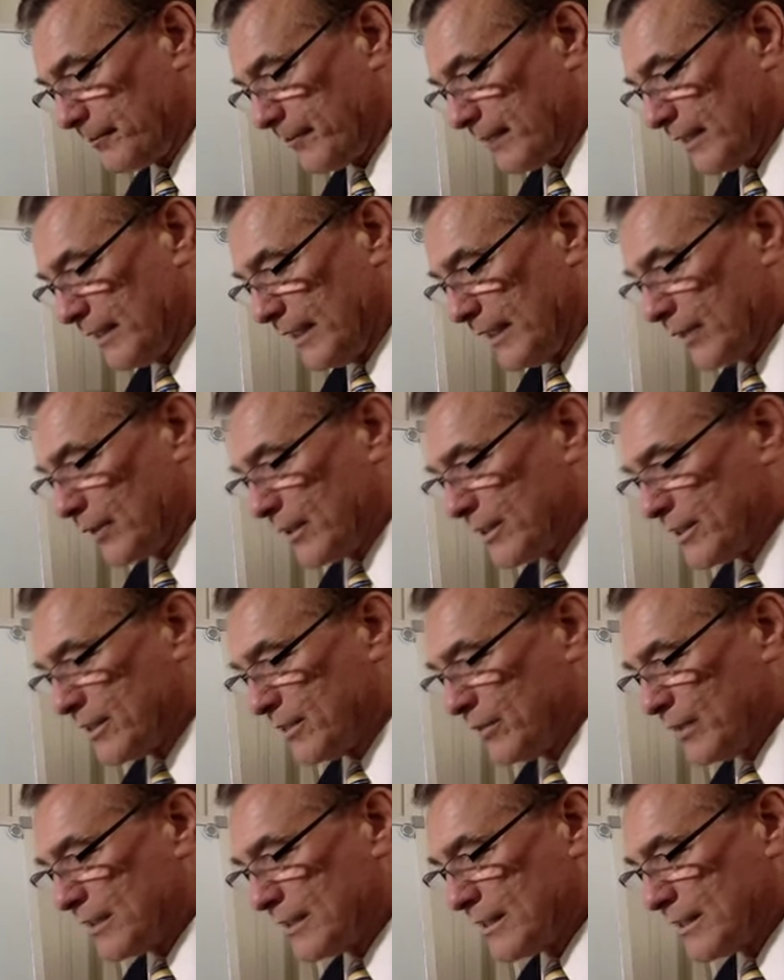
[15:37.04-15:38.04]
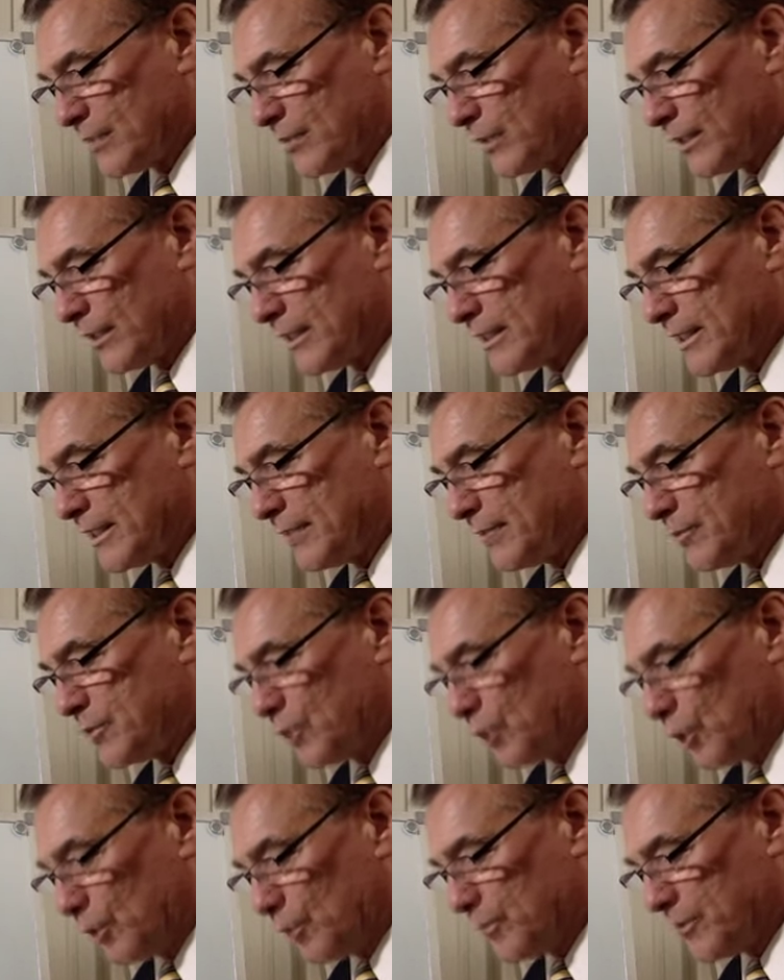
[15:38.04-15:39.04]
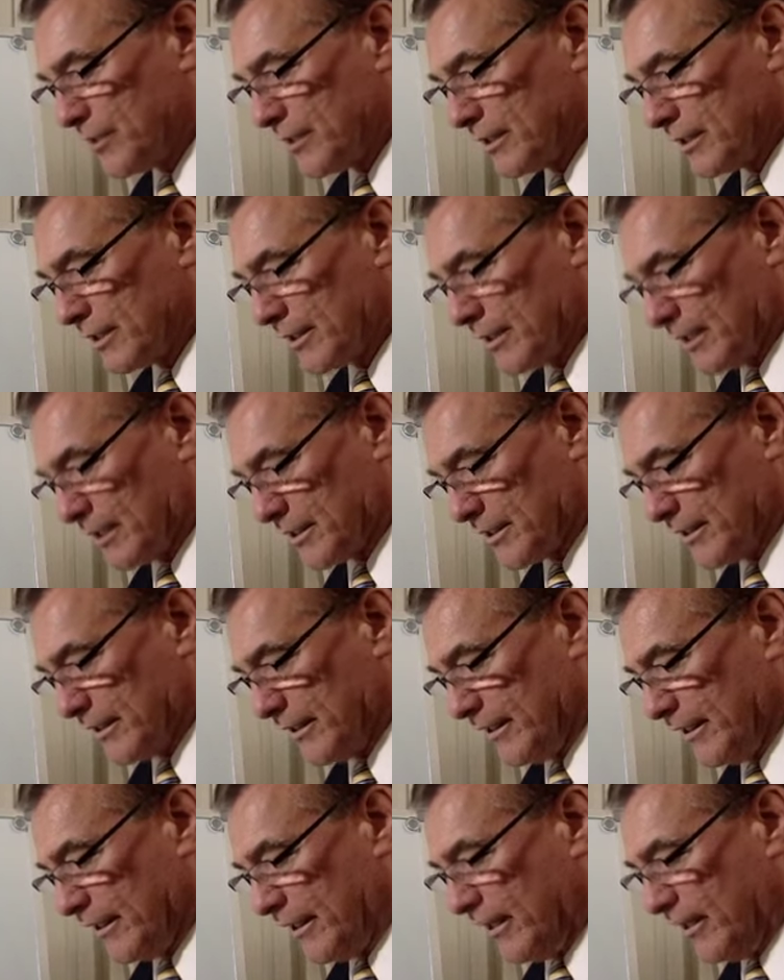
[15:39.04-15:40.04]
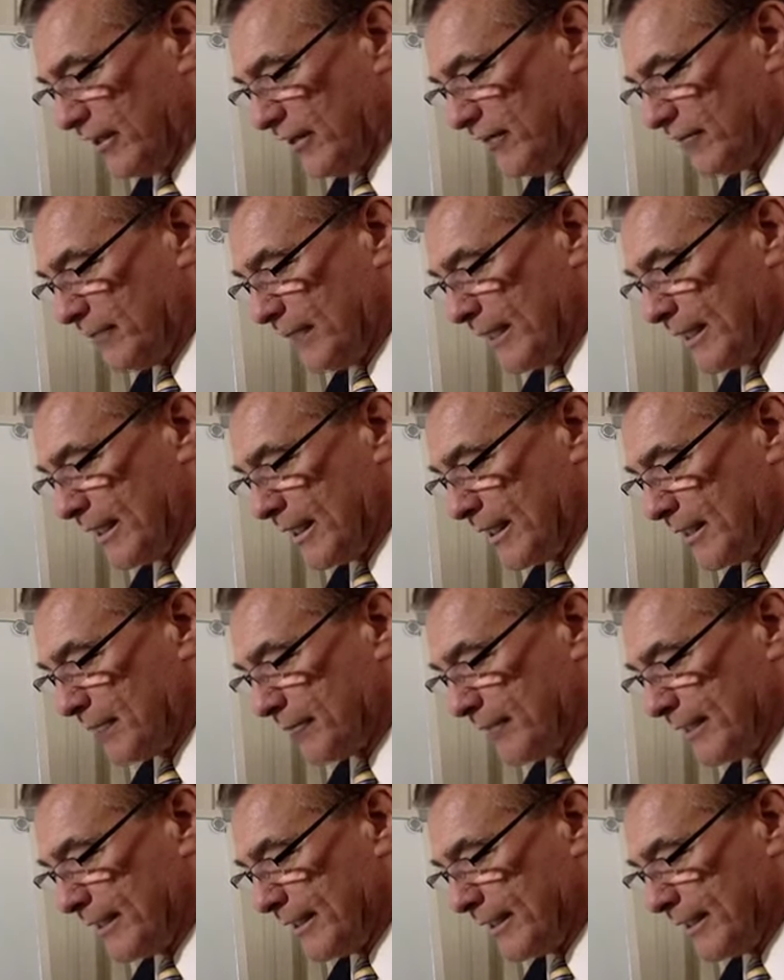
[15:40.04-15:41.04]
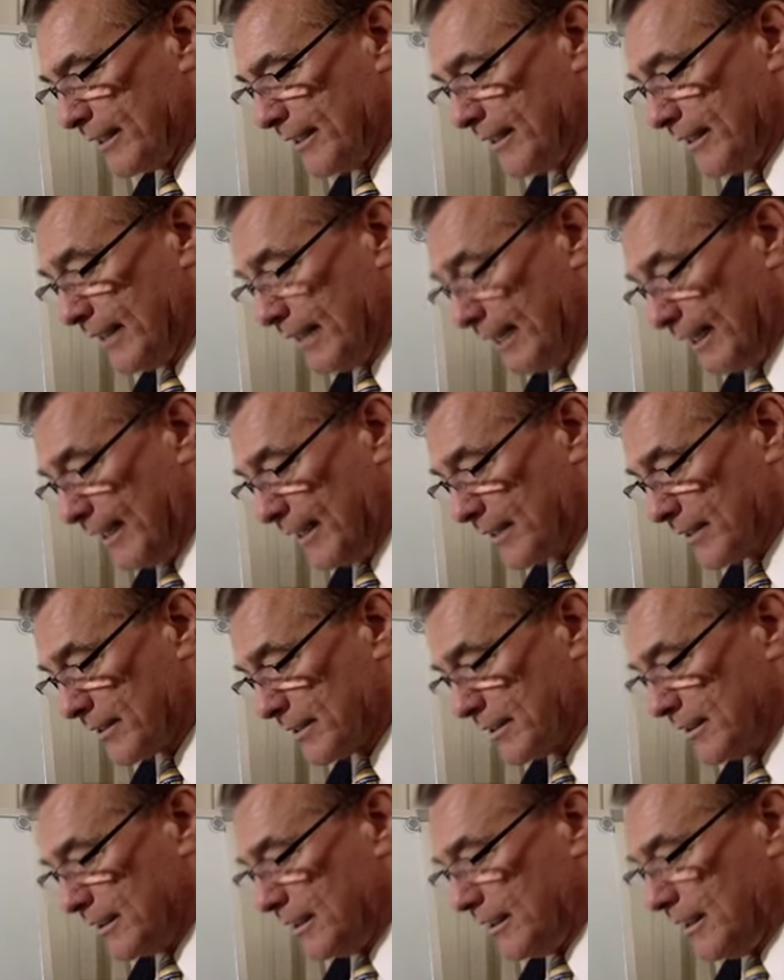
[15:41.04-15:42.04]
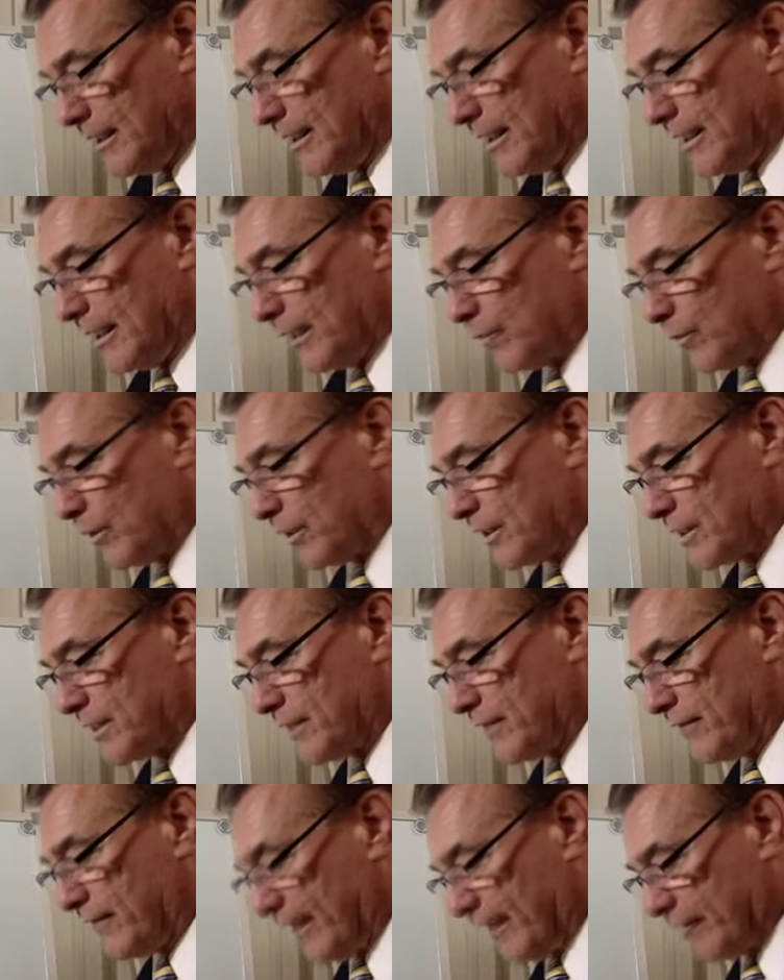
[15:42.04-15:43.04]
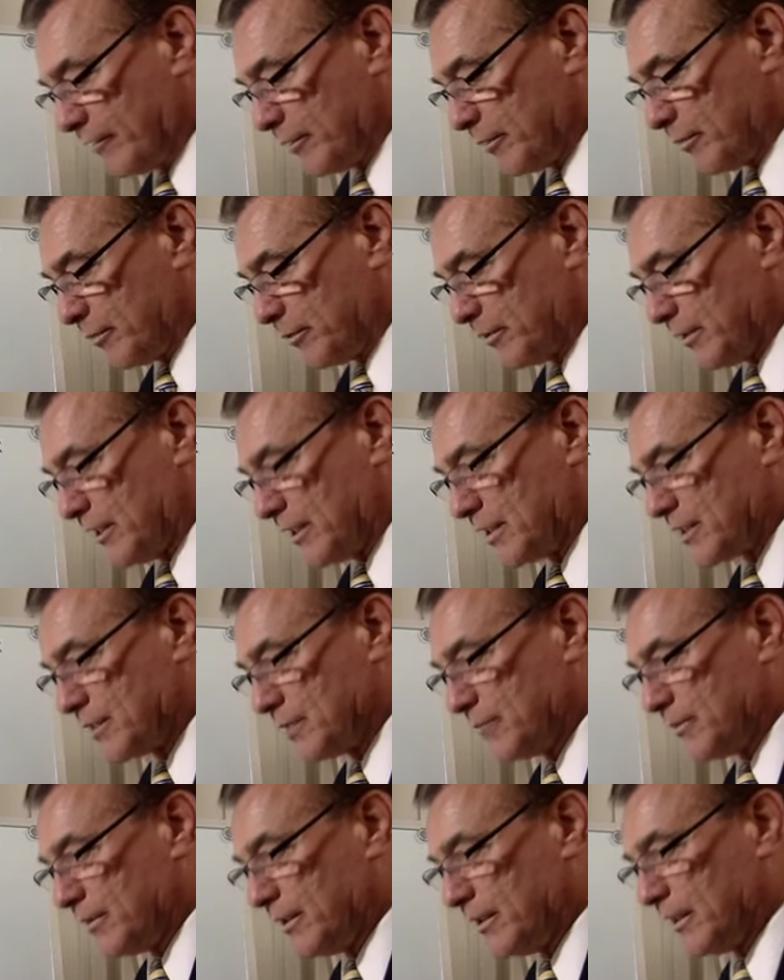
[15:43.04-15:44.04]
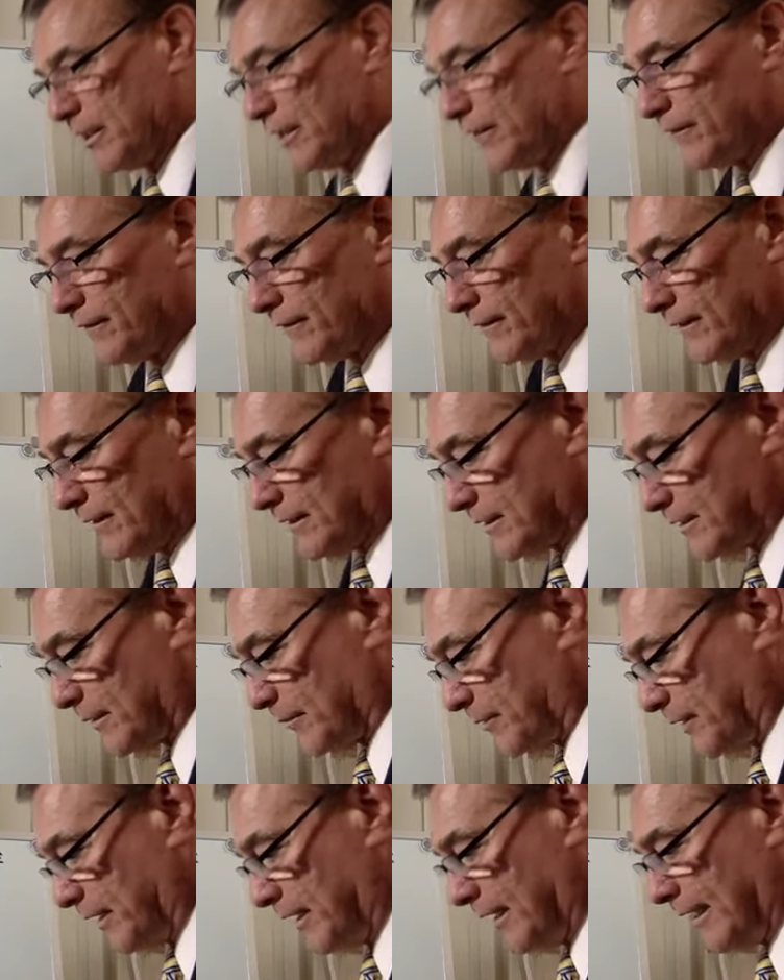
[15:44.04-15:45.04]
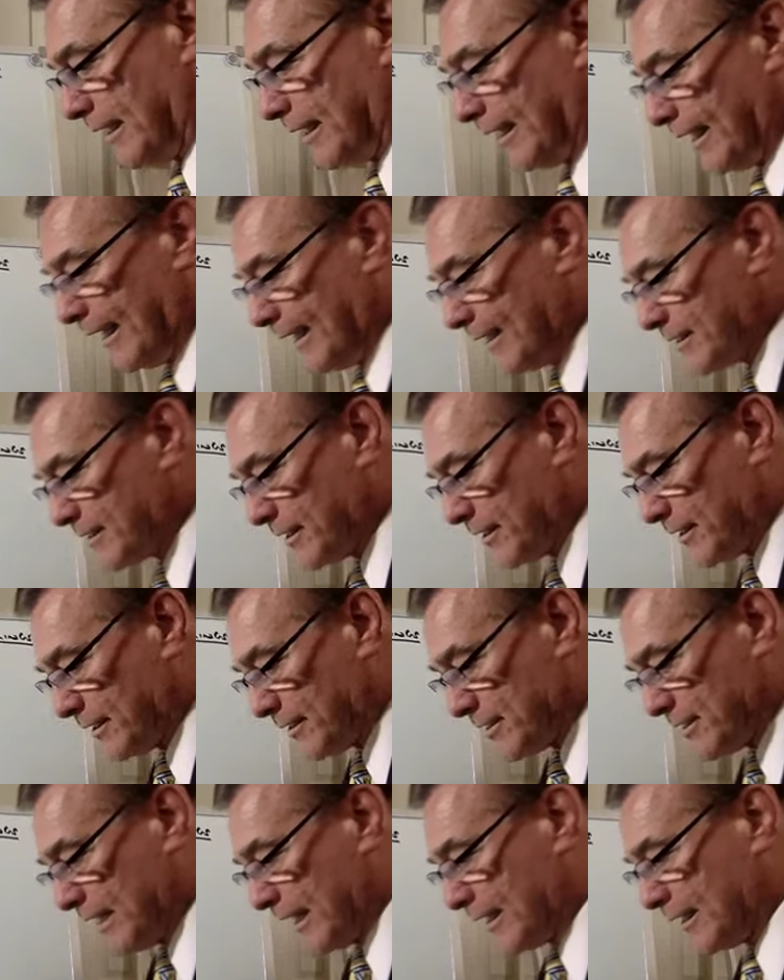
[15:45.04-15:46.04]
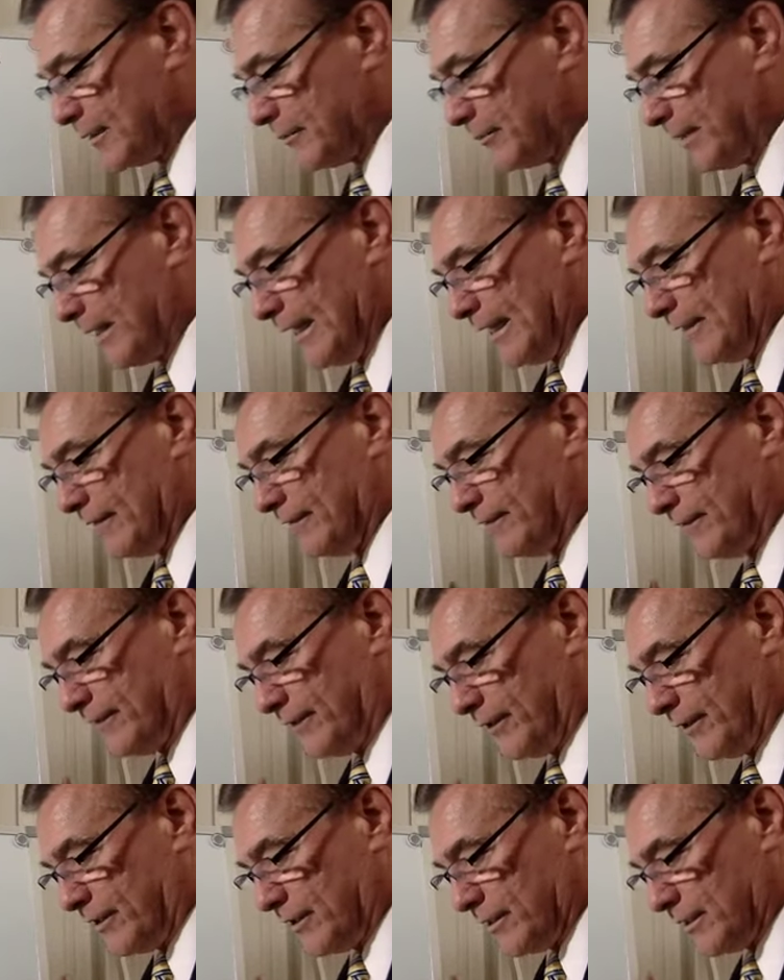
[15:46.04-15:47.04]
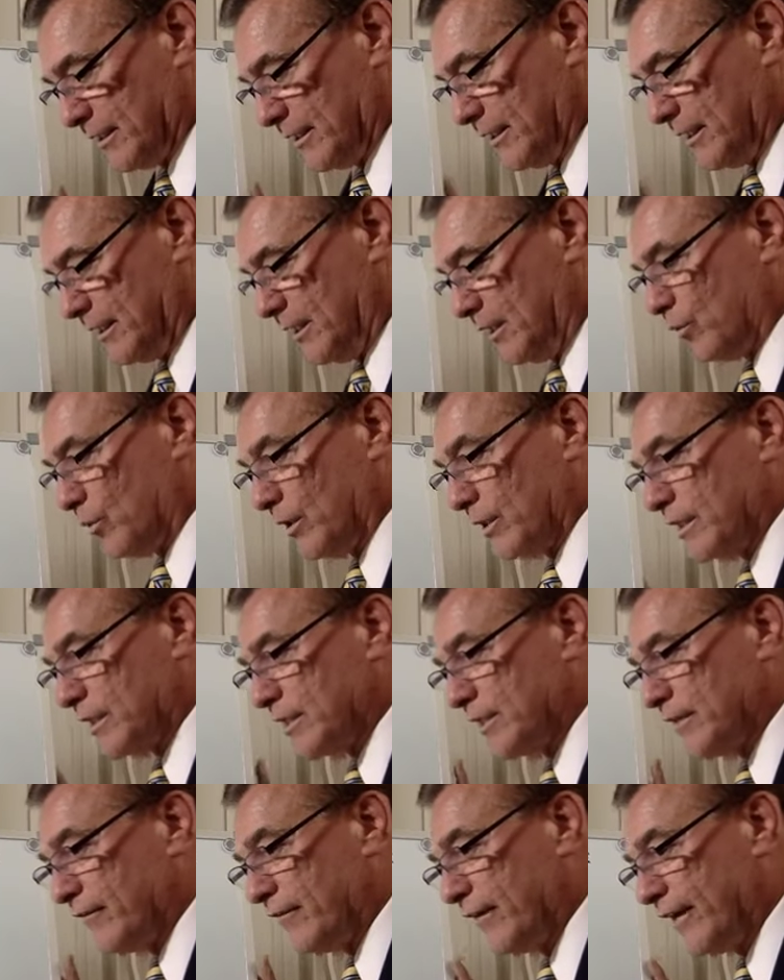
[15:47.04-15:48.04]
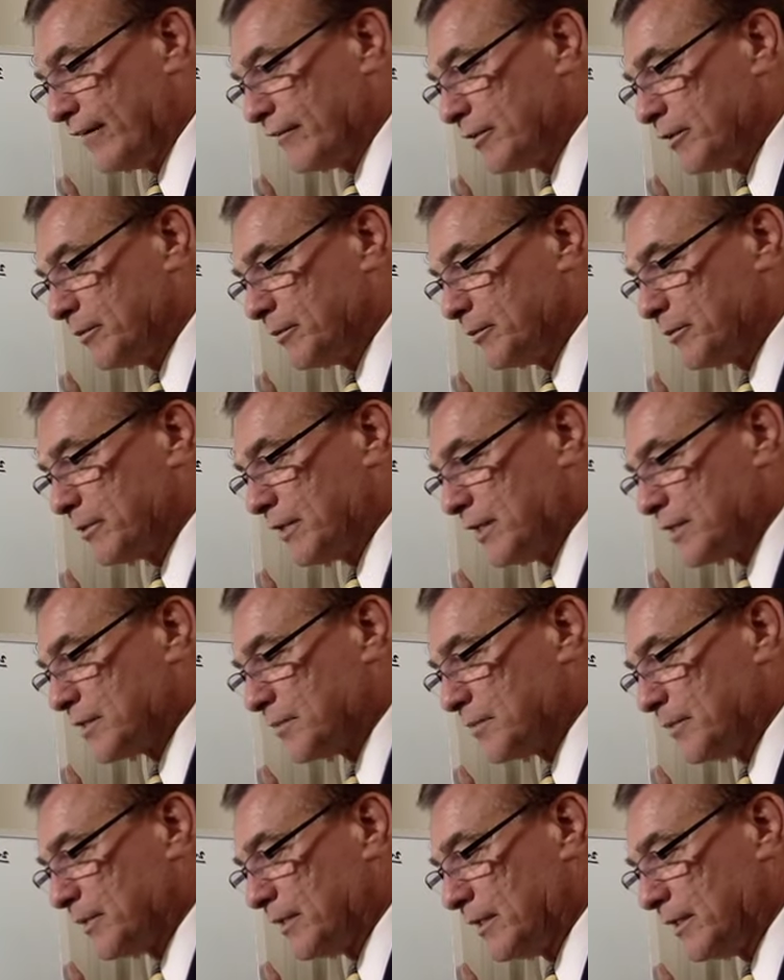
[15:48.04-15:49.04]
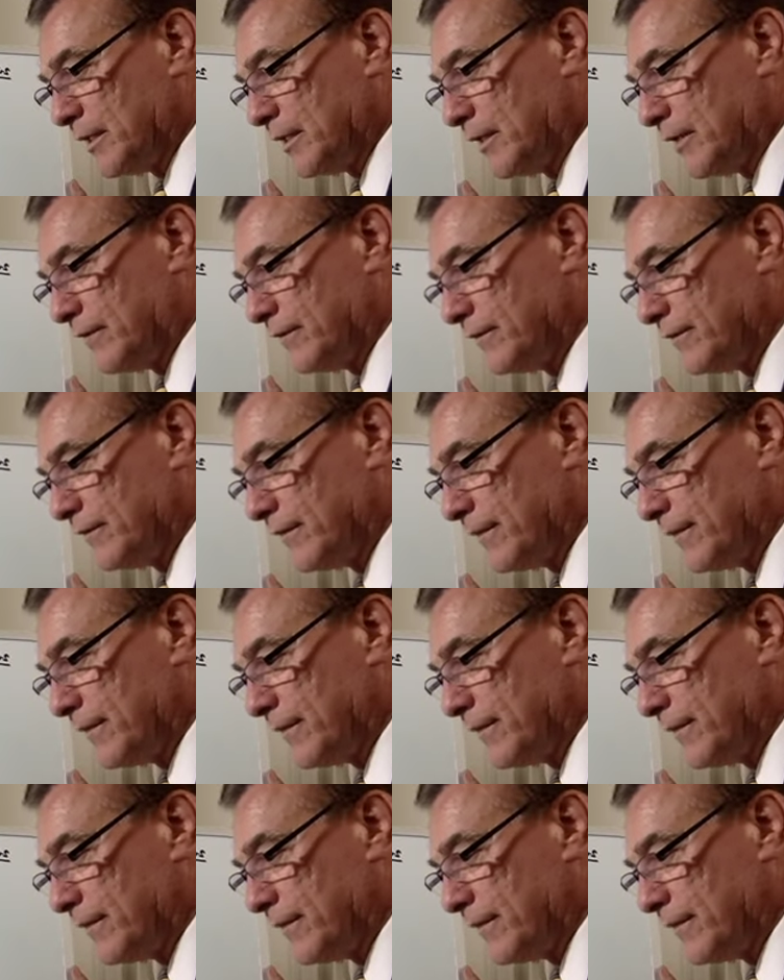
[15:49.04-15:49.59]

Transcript: Now, question 1 says, what is the absorption cost of making the bread in-house, and what is the variable cost per loaf? So I'm going to answer the second part first. What is the variable cost per loaf?